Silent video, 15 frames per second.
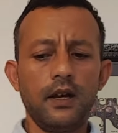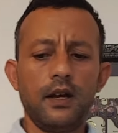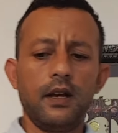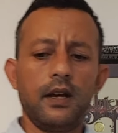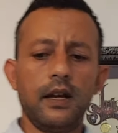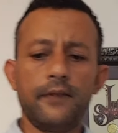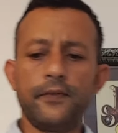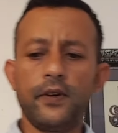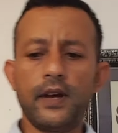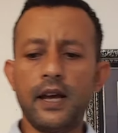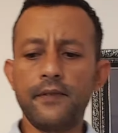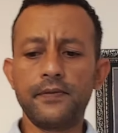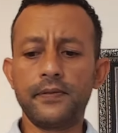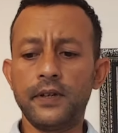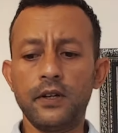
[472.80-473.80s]
If you have,
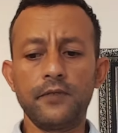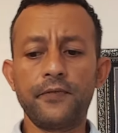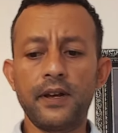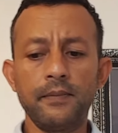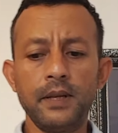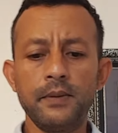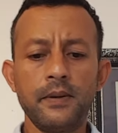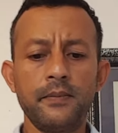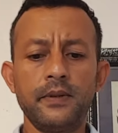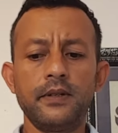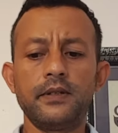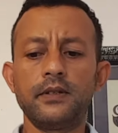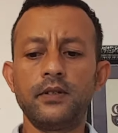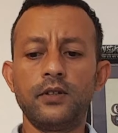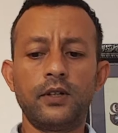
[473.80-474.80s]
you know, family
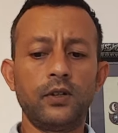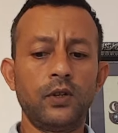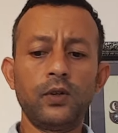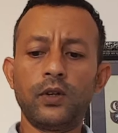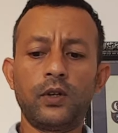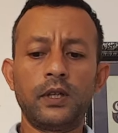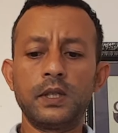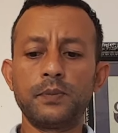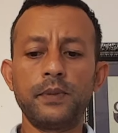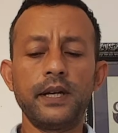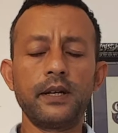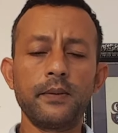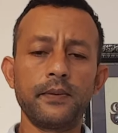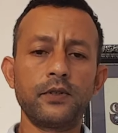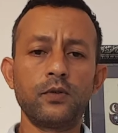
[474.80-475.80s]
members, you can speak up
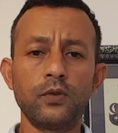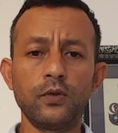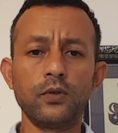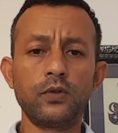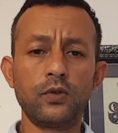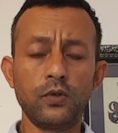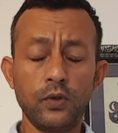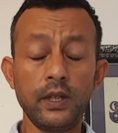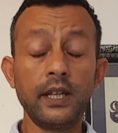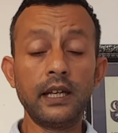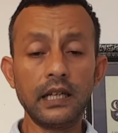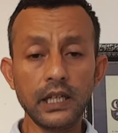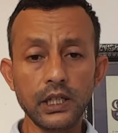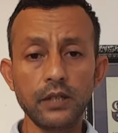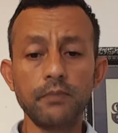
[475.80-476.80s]
to in
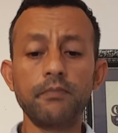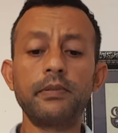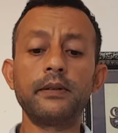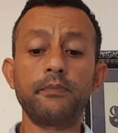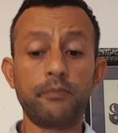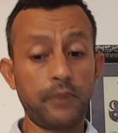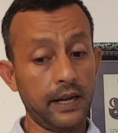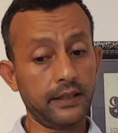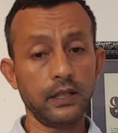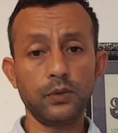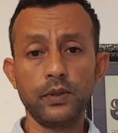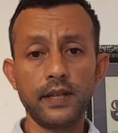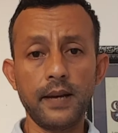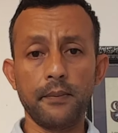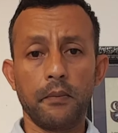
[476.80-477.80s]
English, practice with
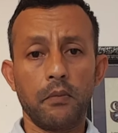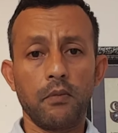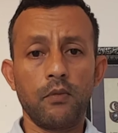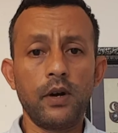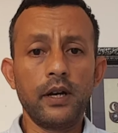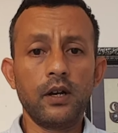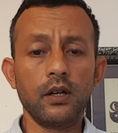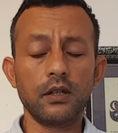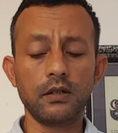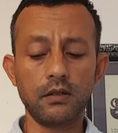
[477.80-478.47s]
them, why not?